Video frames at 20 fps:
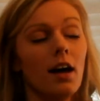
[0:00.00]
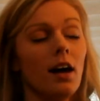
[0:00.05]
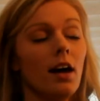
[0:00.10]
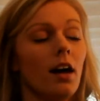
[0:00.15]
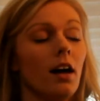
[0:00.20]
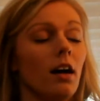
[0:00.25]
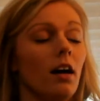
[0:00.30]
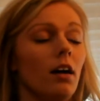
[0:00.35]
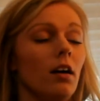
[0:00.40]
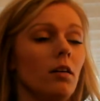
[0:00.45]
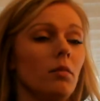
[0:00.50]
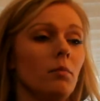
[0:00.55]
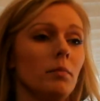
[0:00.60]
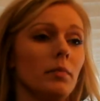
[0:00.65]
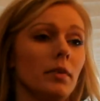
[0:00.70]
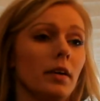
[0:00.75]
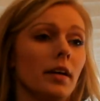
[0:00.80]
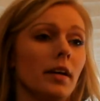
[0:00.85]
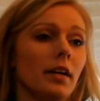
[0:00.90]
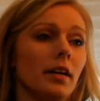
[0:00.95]

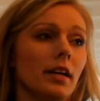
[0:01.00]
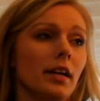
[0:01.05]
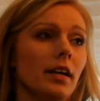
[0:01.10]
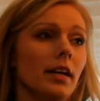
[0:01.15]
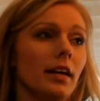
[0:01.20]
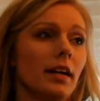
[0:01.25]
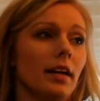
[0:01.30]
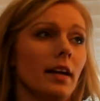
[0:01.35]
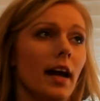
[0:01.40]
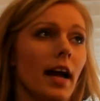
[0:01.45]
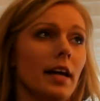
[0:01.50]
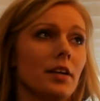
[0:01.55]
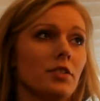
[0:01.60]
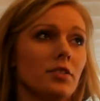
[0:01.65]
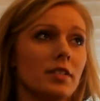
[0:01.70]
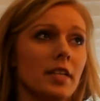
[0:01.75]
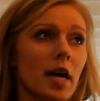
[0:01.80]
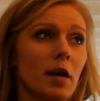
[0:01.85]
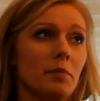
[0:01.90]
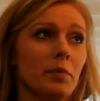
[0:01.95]
And I
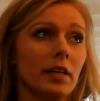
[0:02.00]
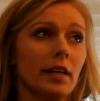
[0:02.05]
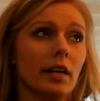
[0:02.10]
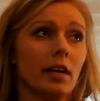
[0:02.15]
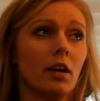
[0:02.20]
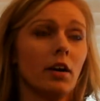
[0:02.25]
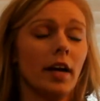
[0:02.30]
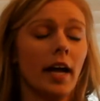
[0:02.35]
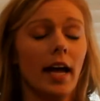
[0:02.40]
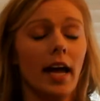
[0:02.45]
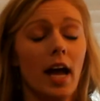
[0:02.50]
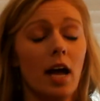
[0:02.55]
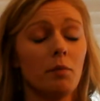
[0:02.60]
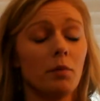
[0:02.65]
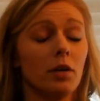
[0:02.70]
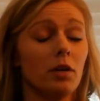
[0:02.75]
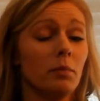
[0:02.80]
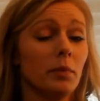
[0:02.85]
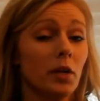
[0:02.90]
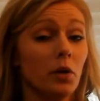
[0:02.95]
just kept thinking, okay,
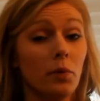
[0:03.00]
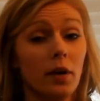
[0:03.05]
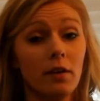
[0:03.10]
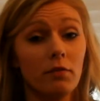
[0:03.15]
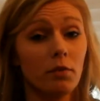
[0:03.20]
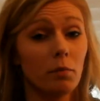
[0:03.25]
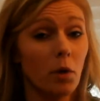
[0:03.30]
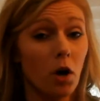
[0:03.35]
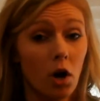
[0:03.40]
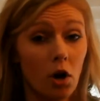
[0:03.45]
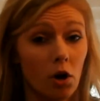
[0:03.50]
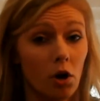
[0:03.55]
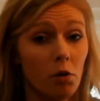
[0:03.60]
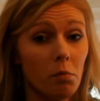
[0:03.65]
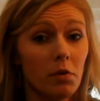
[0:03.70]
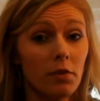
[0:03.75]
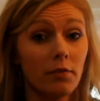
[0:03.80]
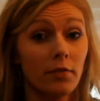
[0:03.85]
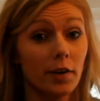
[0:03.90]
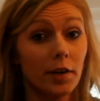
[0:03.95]
I'm going to be away from
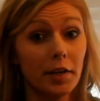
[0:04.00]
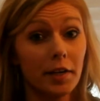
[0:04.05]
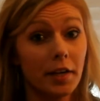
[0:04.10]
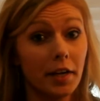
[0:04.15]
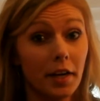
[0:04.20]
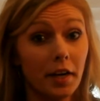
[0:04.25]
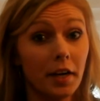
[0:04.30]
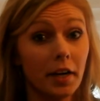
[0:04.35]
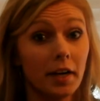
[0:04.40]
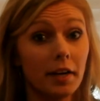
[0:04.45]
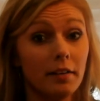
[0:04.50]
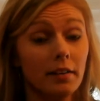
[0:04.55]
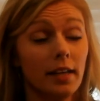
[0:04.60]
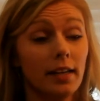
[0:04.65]
home for a year.